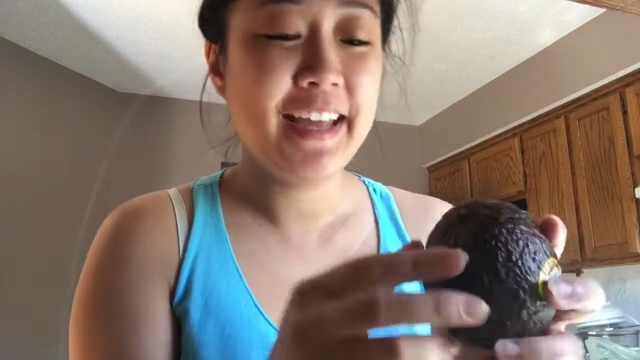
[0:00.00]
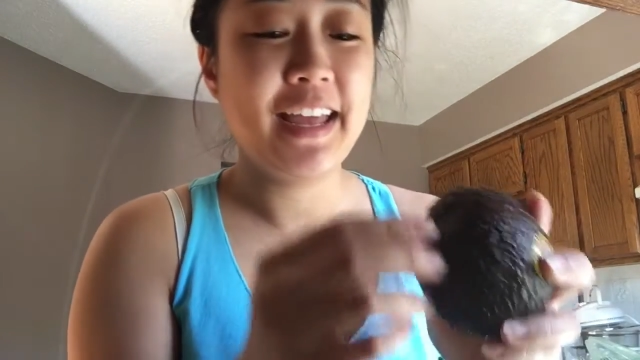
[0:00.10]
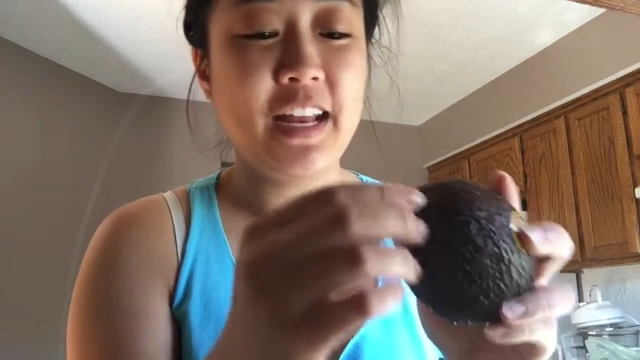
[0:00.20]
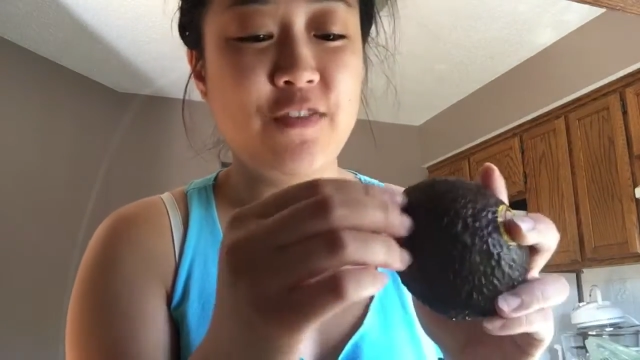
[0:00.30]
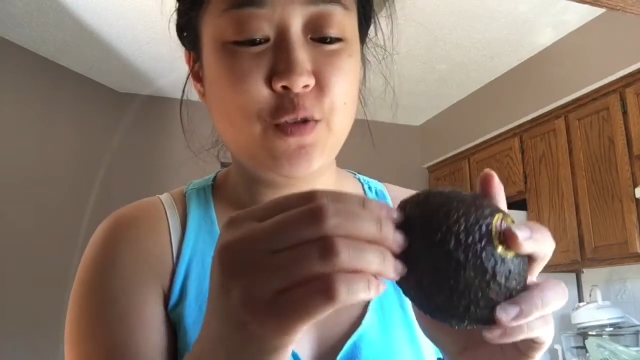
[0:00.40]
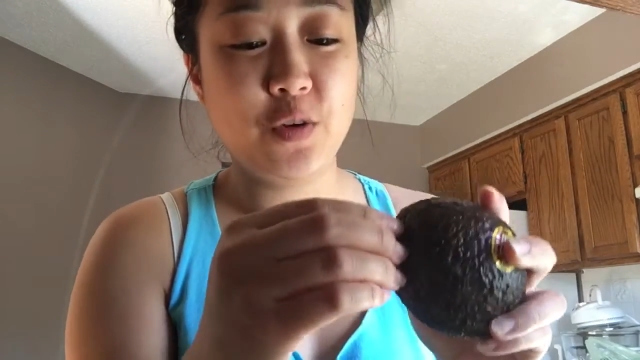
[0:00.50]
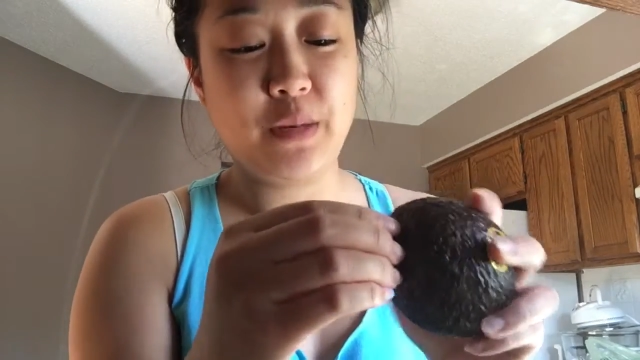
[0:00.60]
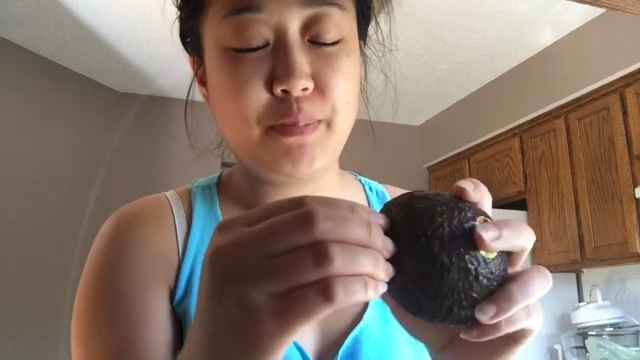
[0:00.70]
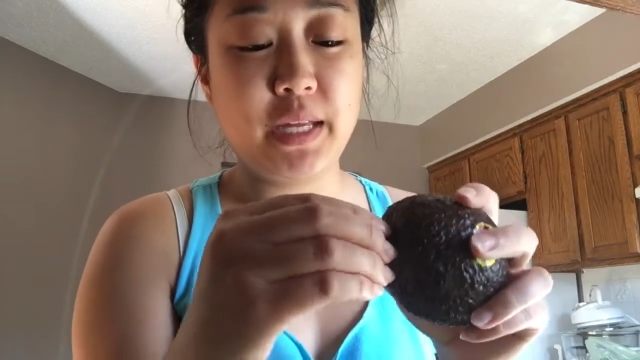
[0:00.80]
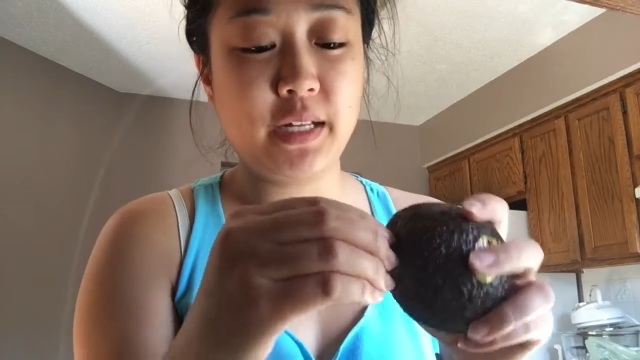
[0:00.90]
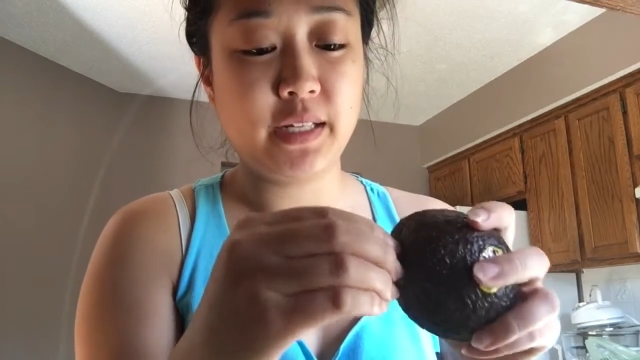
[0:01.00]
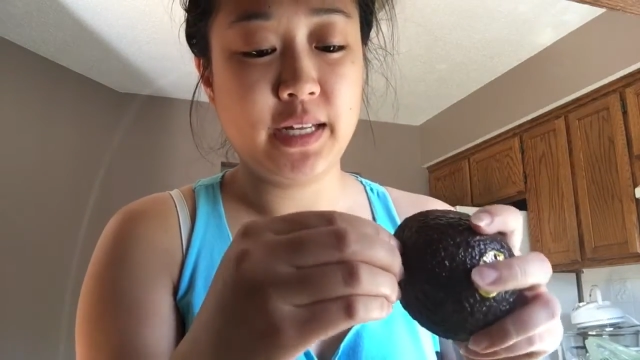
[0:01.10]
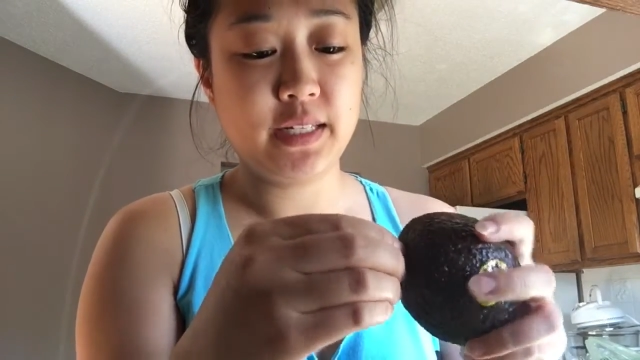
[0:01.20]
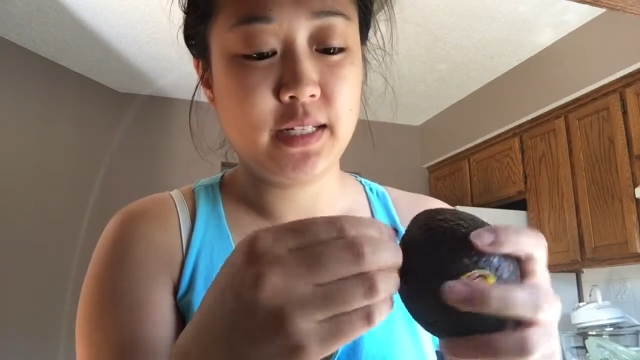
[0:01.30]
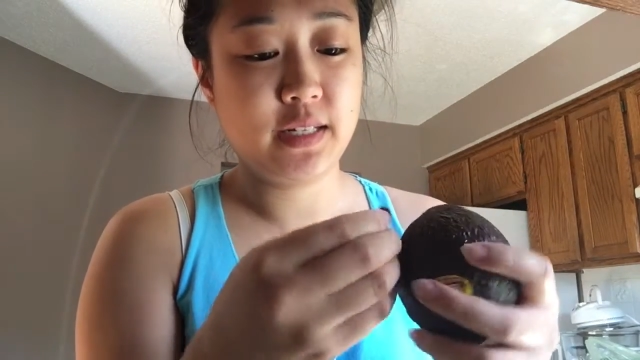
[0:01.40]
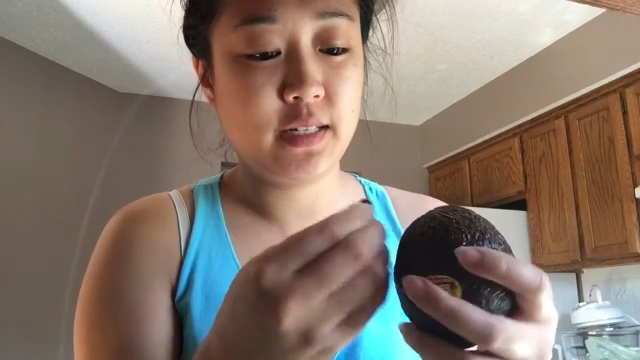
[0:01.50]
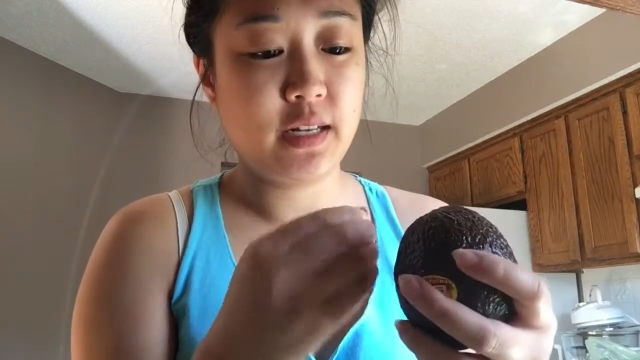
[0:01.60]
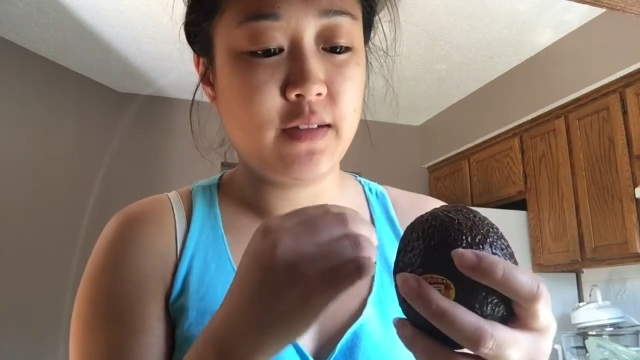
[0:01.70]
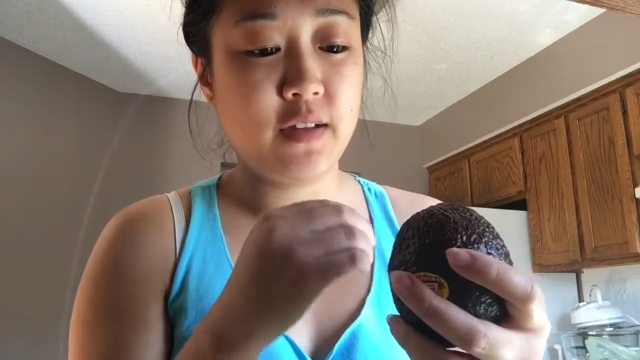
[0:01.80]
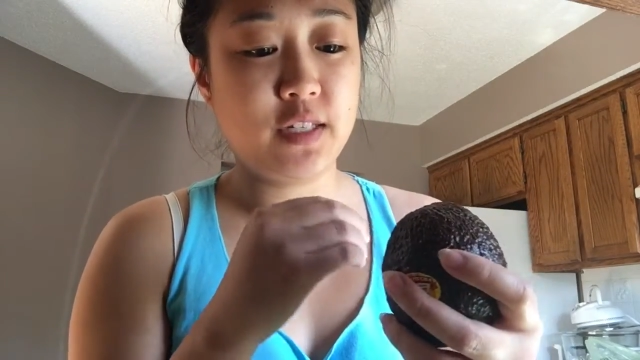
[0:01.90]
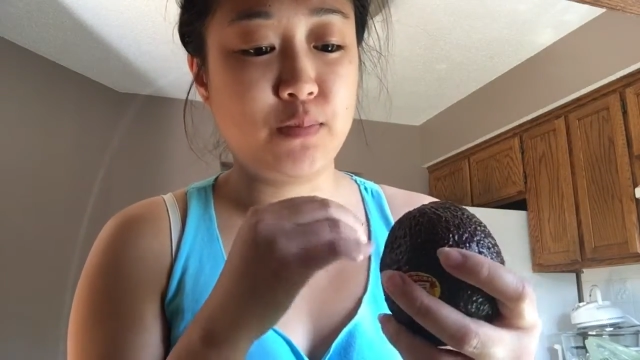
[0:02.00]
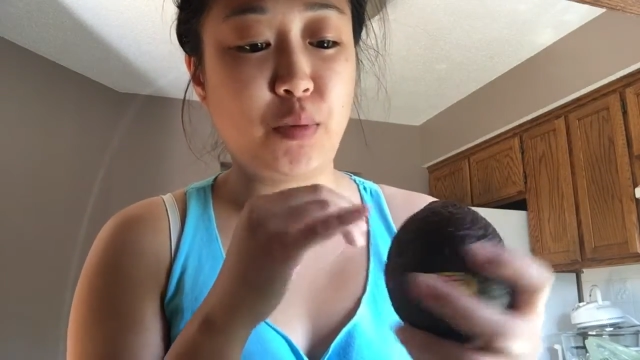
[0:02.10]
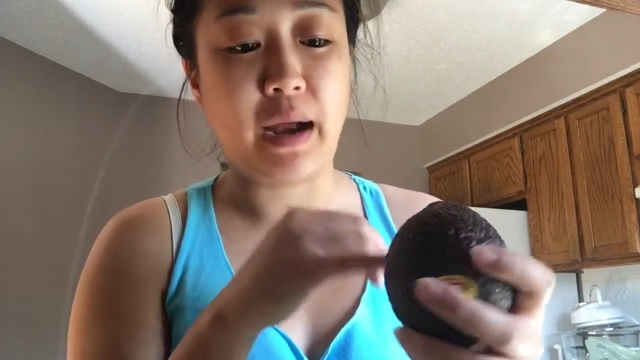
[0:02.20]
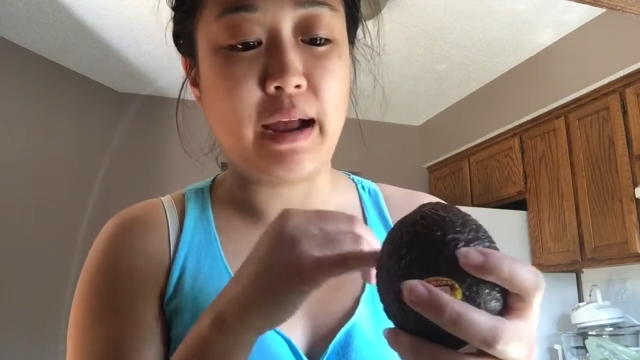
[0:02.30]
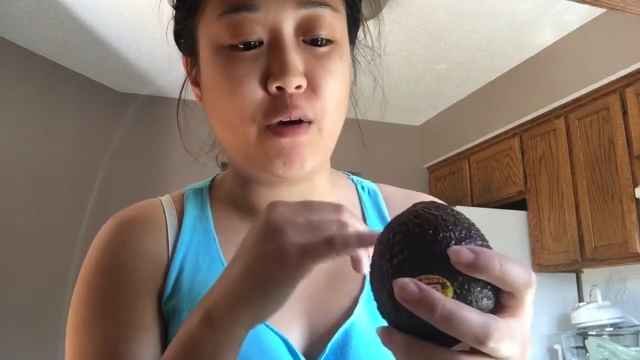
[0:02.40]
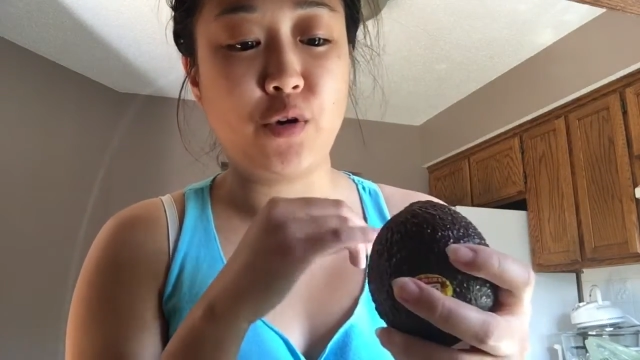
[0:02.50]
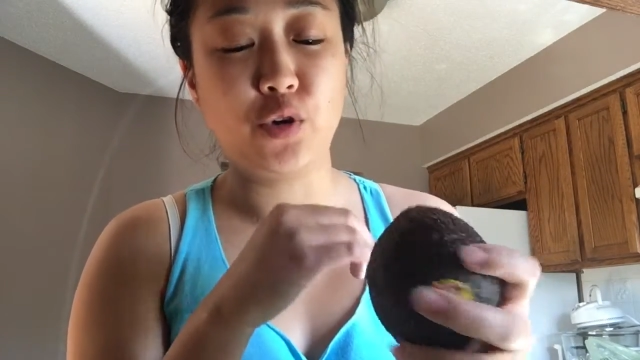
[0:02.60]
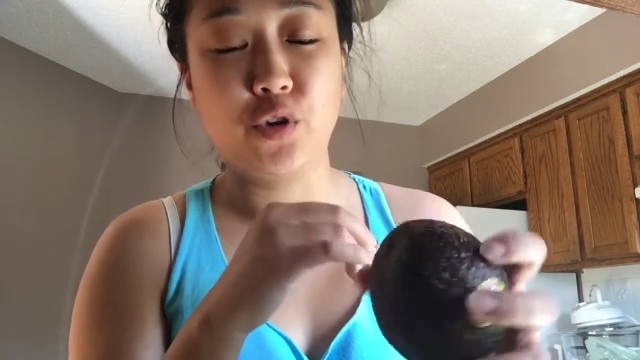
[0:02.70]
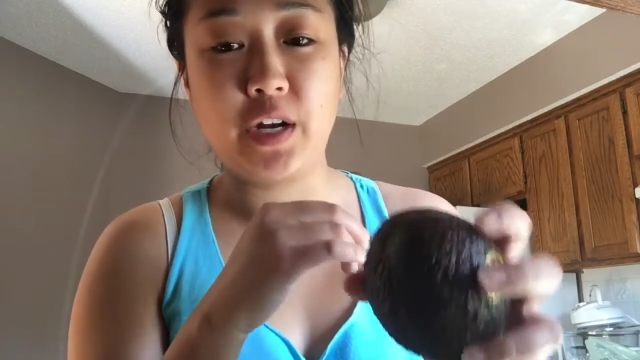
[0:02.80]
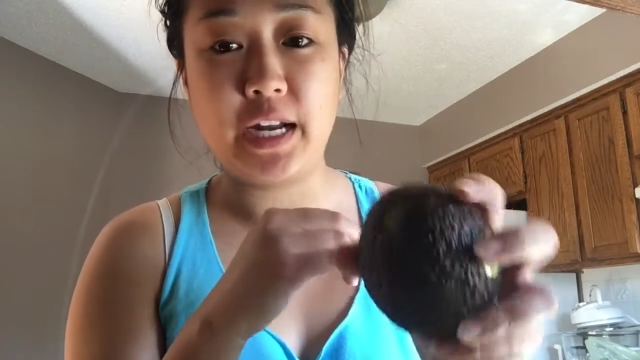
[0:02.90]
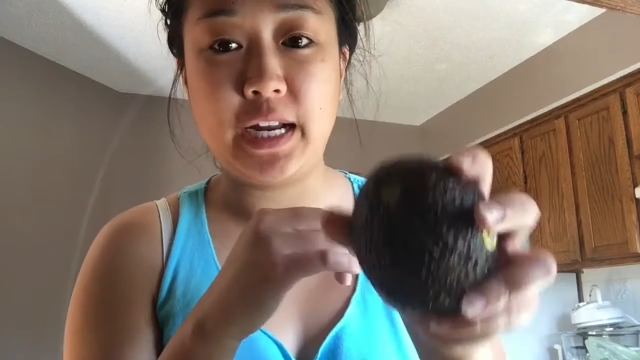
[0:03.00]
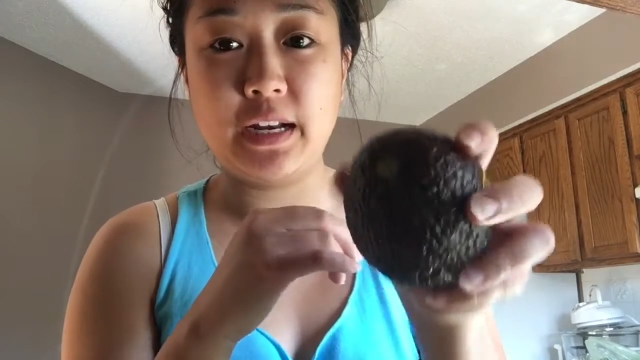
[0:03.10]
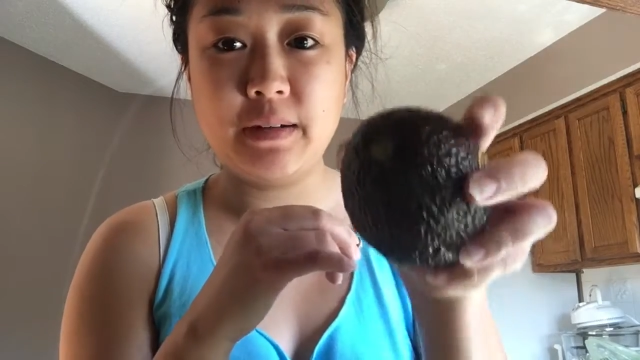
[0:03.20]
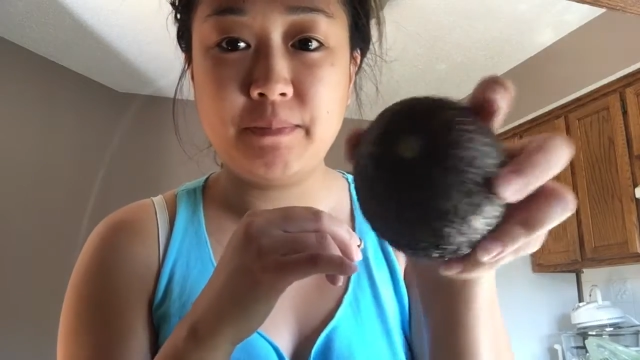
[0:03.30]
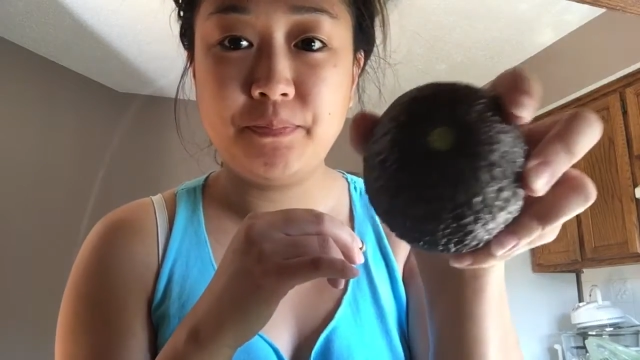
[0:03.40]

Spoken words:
And if you were to peel it, and if it's brown or green,